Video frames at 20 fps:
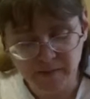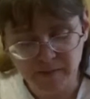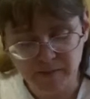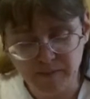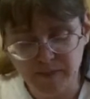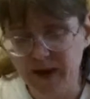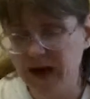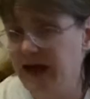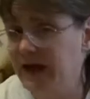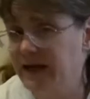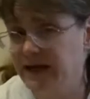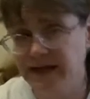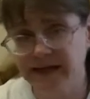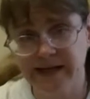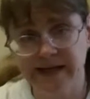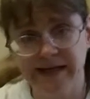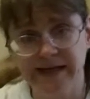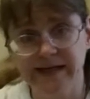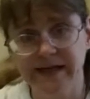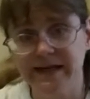But
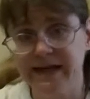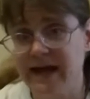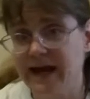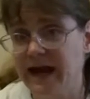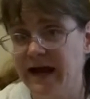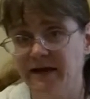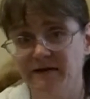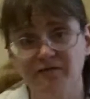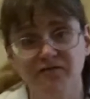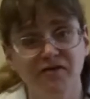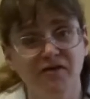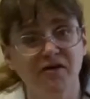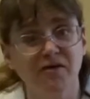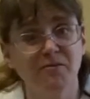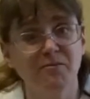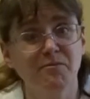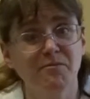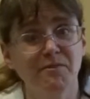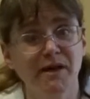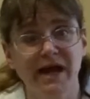he never
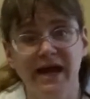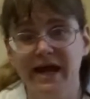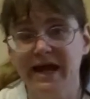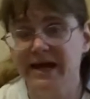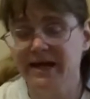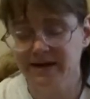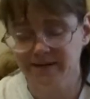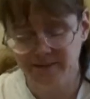made a